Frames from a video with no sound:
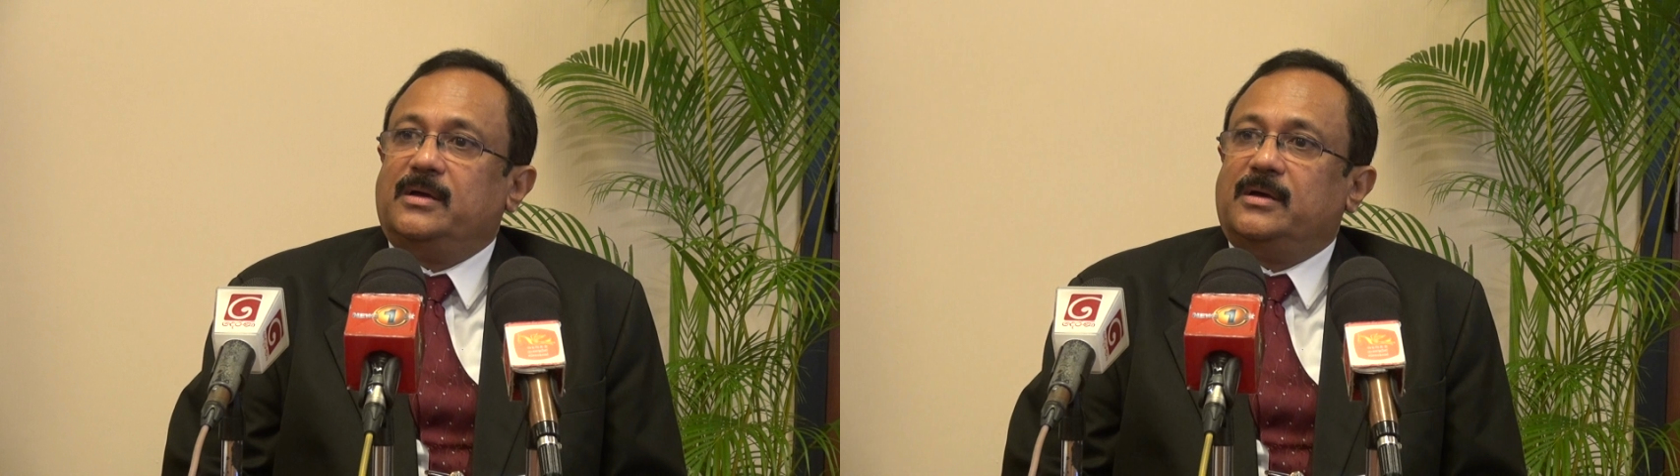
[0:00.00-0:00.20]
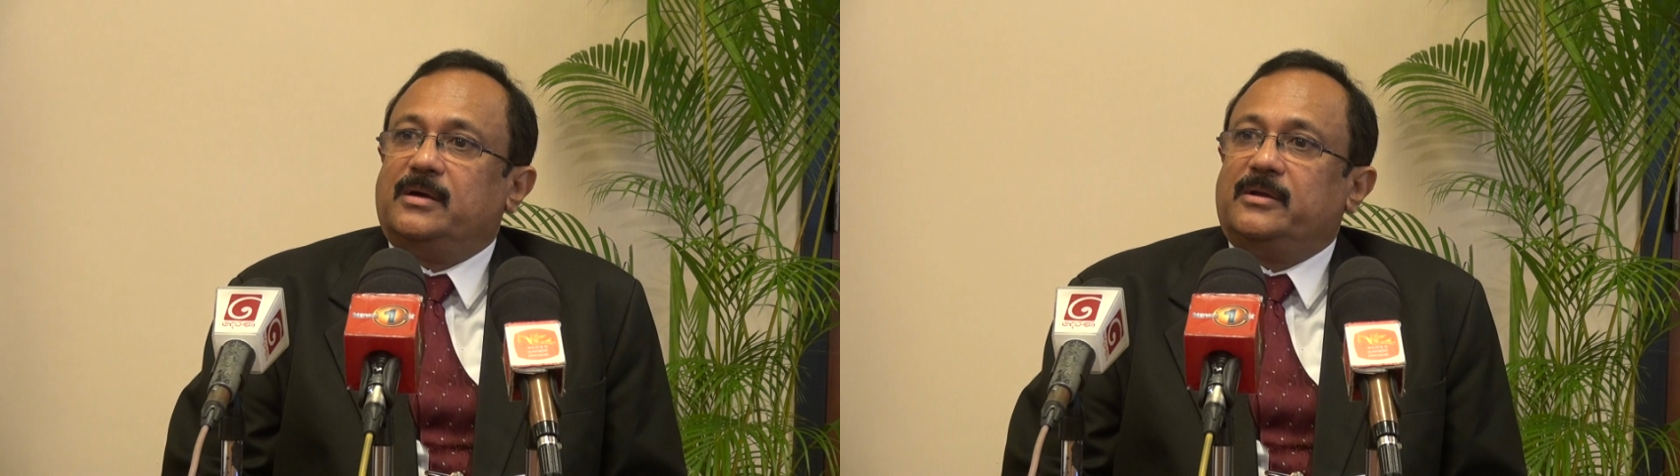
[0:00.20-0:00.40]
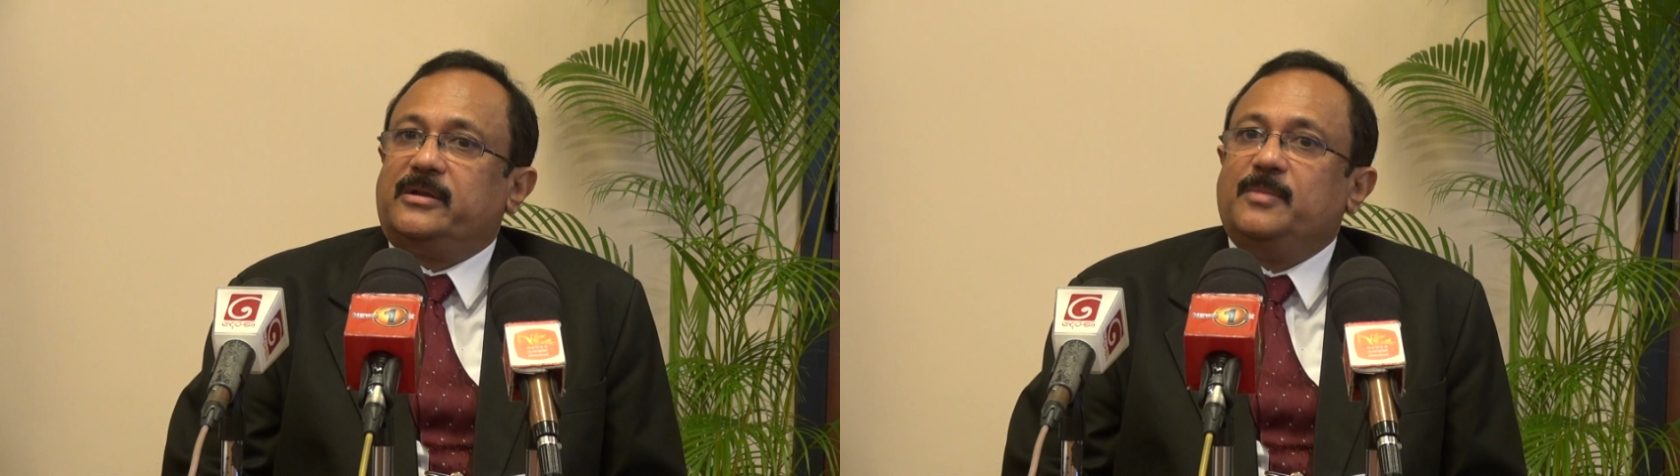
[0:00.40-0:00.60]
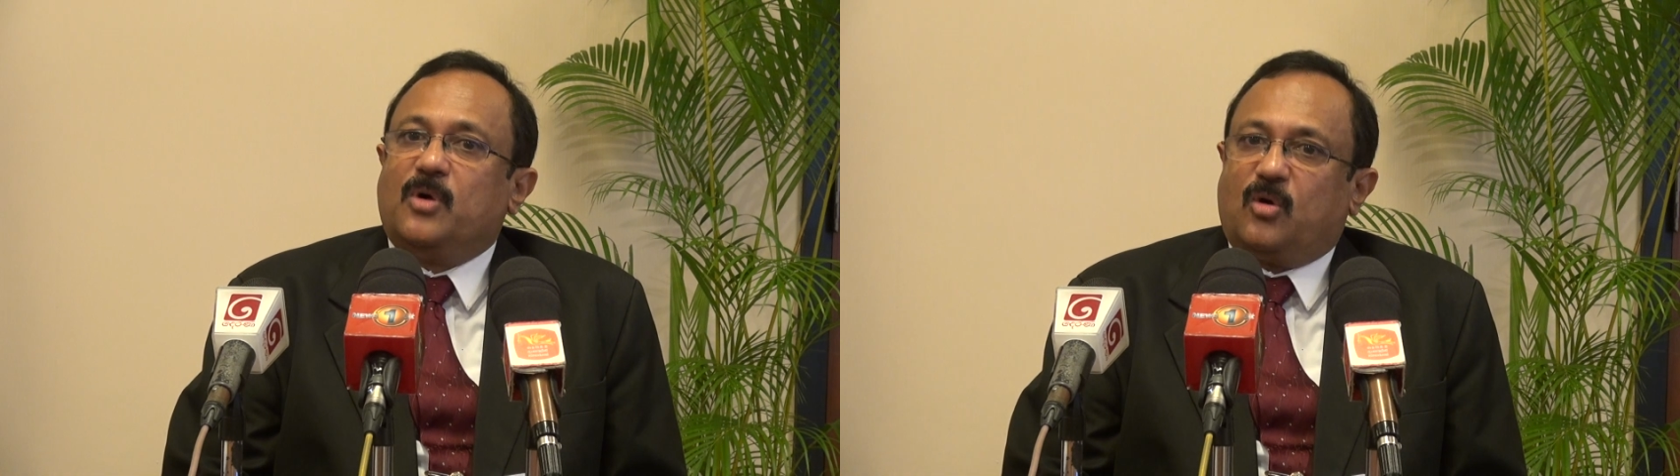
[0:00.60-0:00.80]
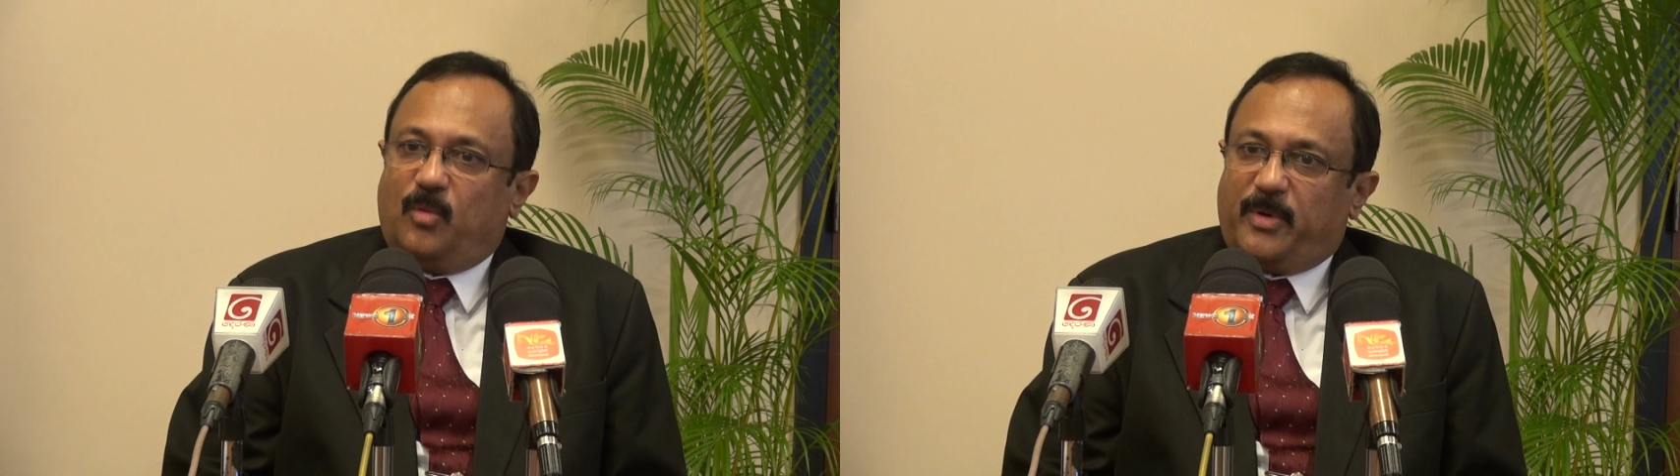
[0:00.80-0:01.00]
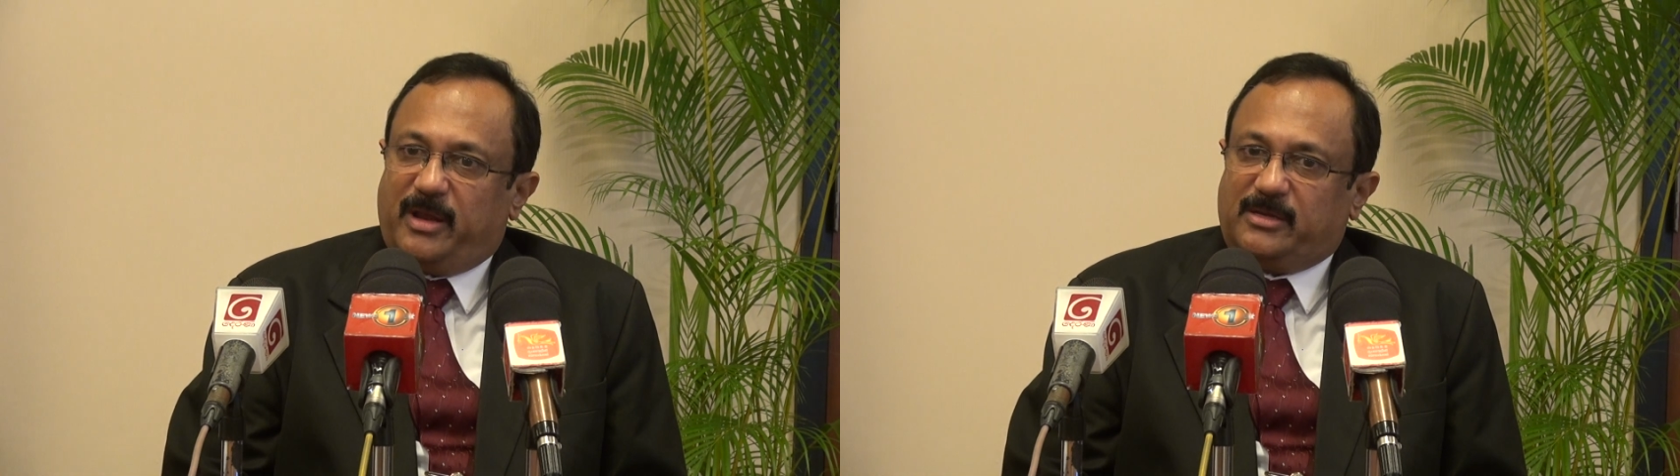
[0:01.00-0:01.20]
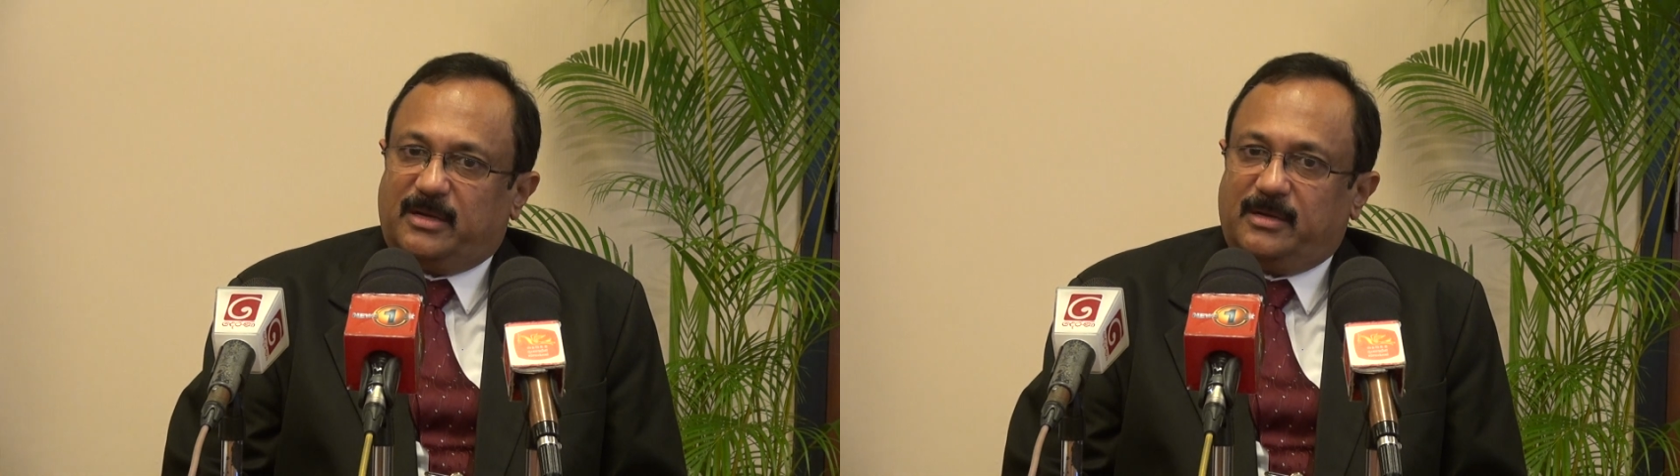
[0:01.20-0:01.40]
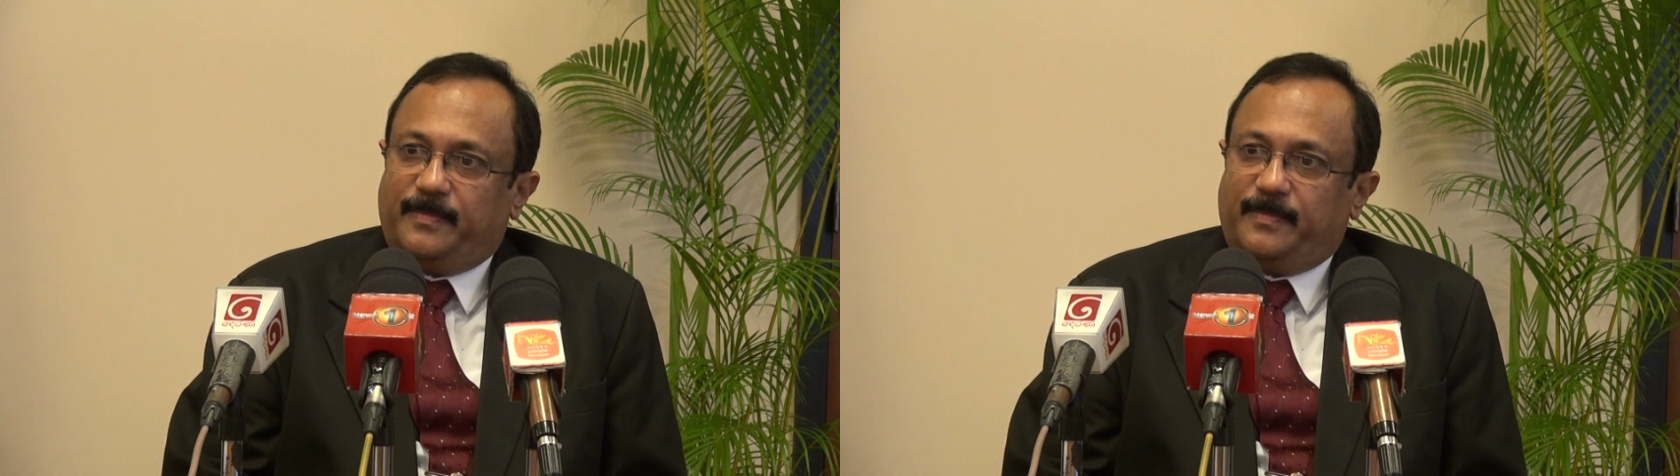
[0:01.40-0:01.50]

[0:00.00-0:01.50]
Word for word: uh, timber corporation.